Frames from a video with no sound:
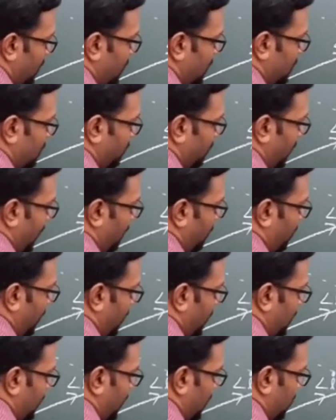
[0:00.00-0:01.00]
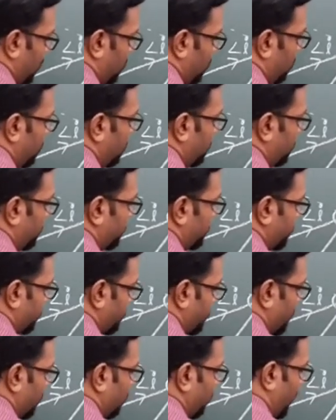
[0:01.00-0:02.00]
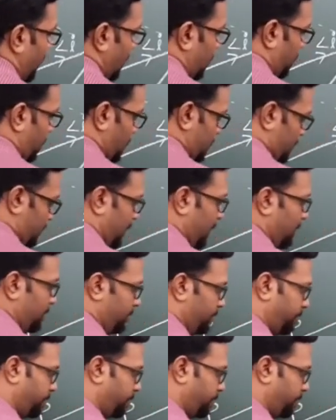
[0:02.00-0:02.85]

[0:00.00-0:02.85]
is wavelength into frequency.